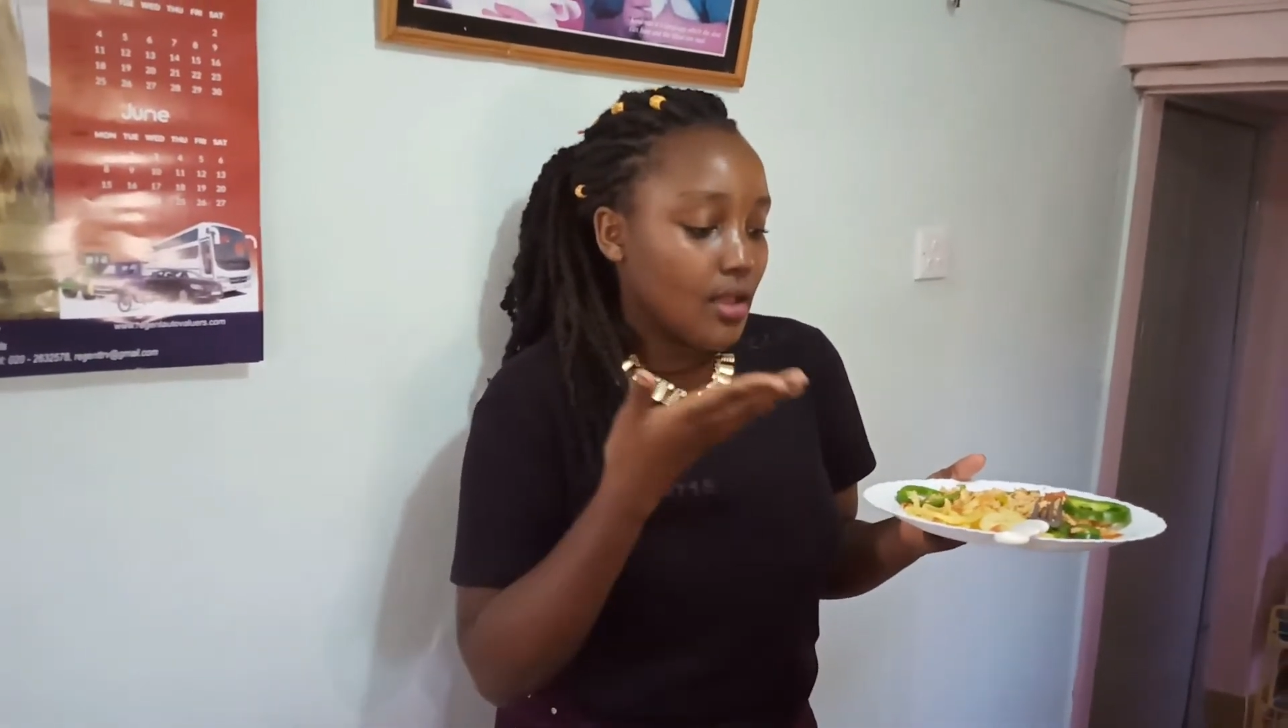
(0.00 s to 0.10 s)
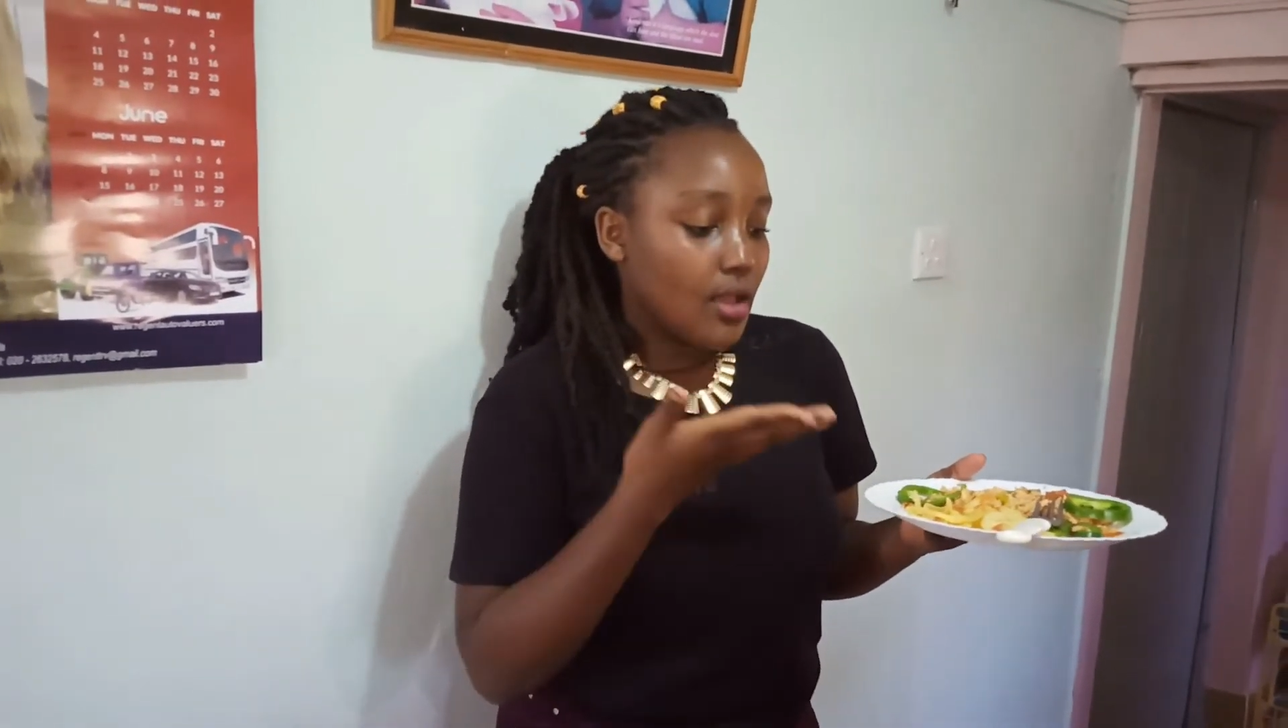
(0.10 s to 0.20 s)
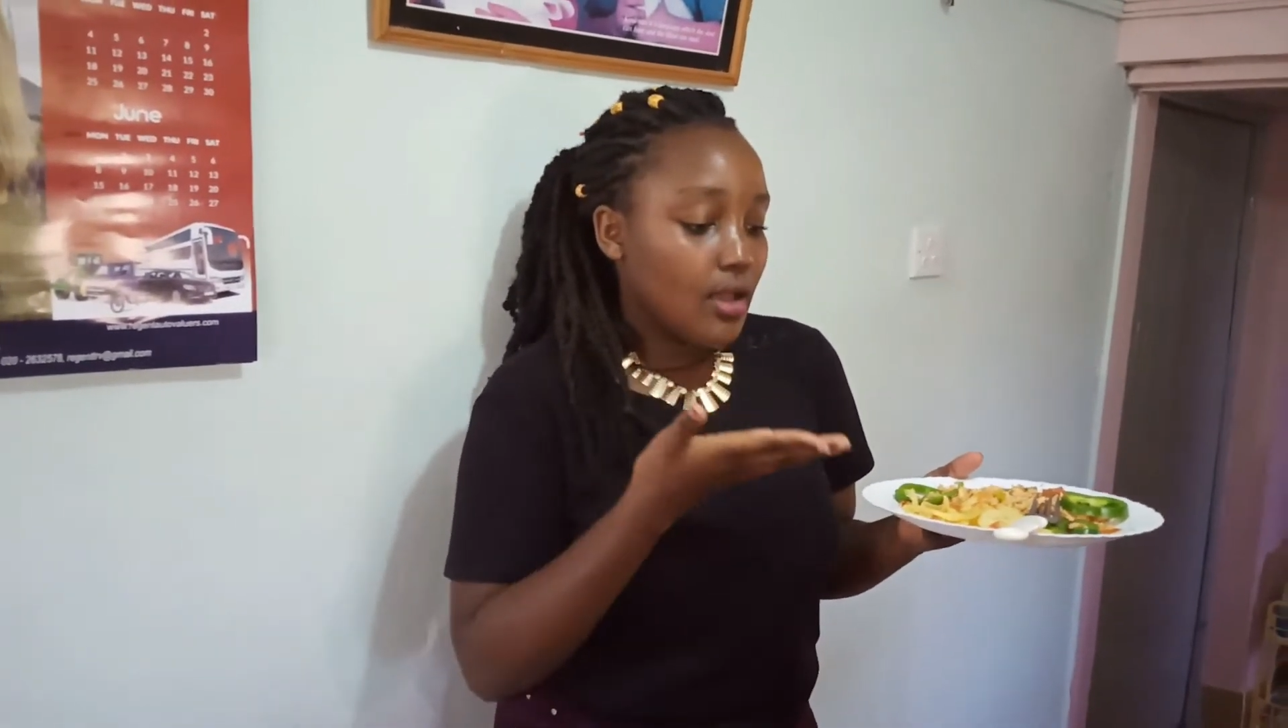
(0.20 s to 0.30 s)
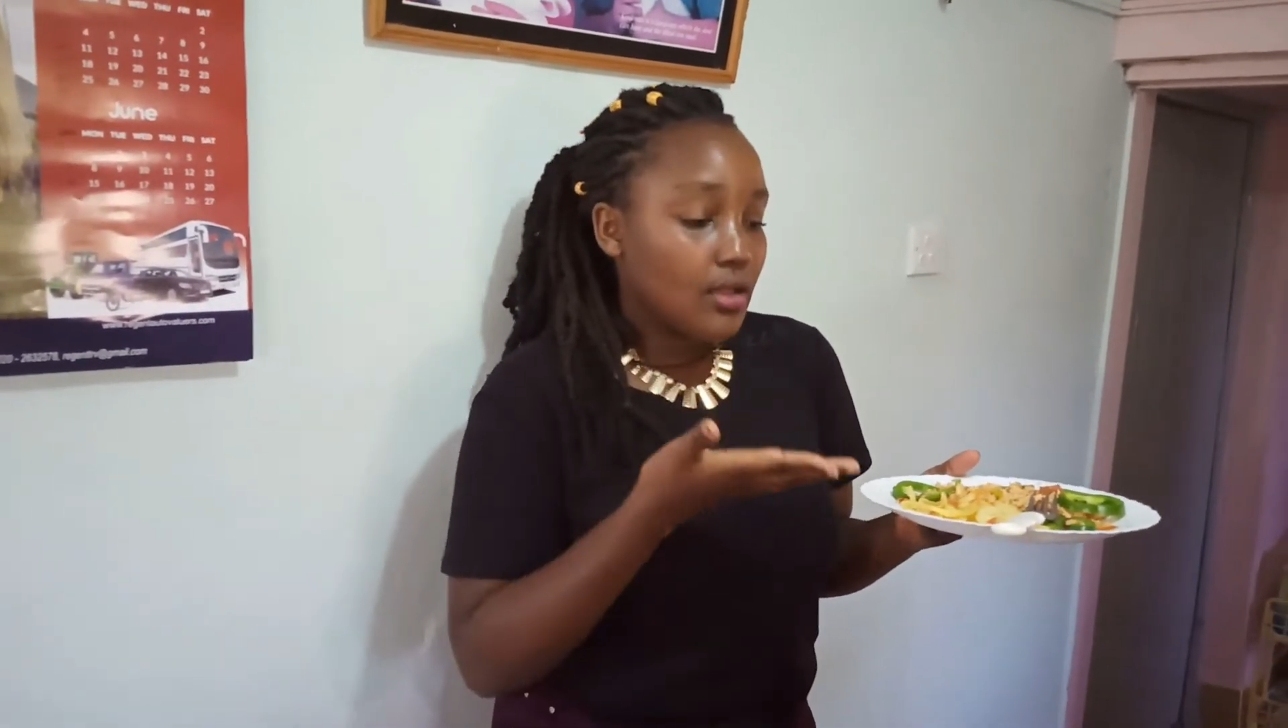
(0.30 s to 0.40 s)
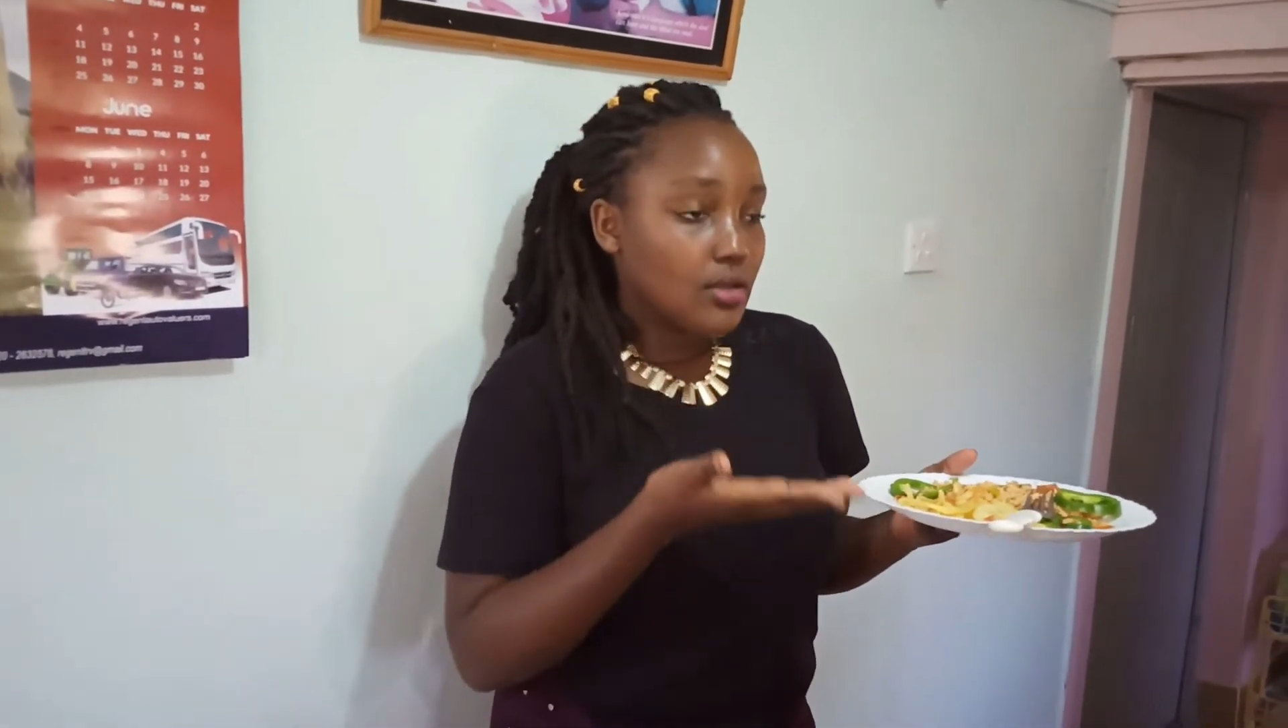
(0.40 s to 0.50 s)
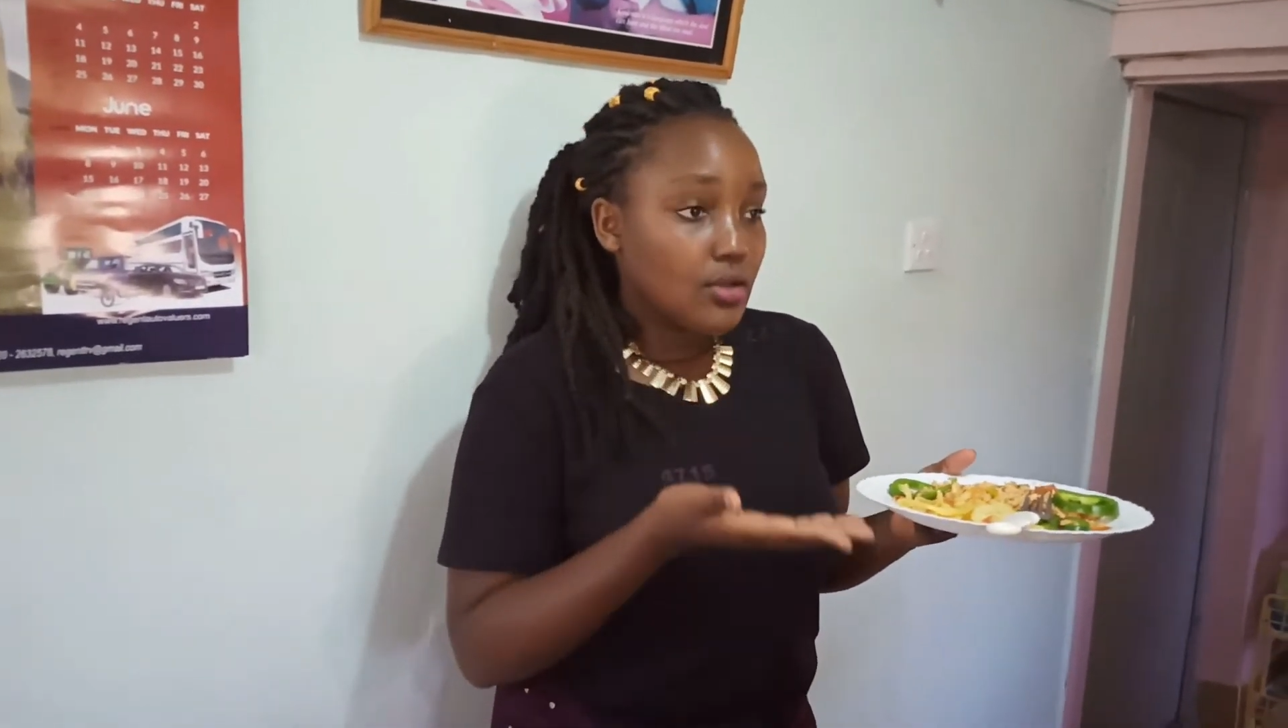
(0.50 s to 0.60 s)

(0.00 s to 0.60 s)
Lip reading: and